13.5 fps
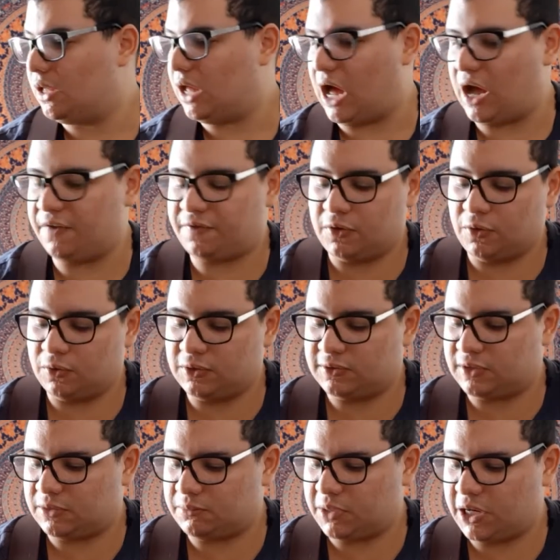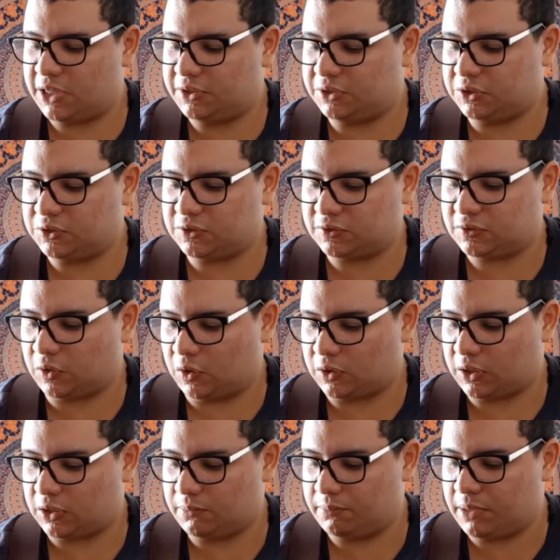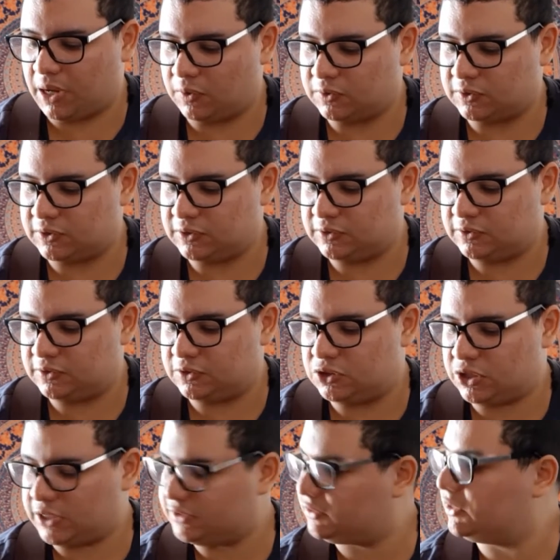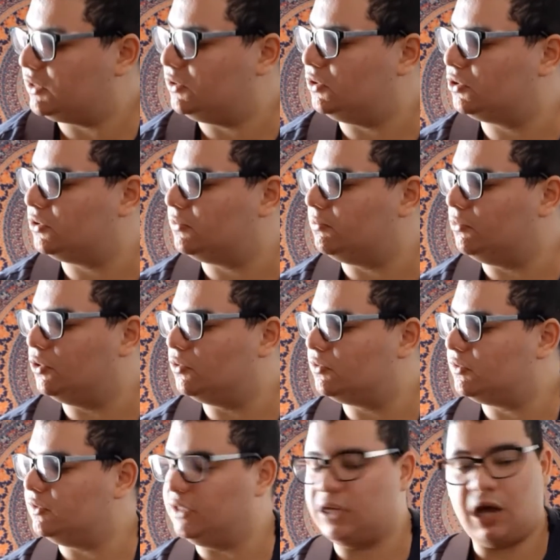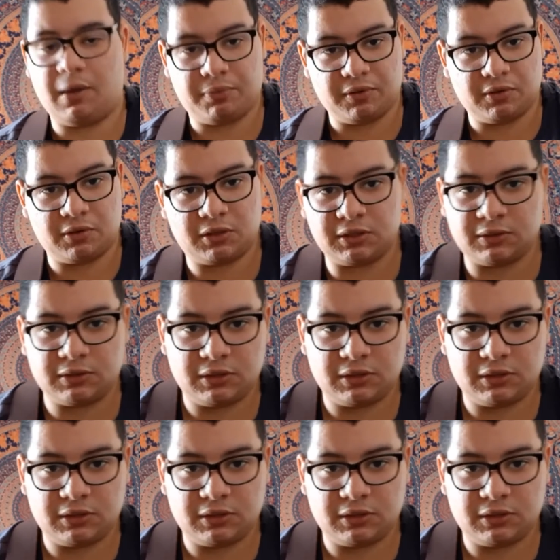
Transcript: I've noticed that many teachers talking about this suggest that you should mute the upper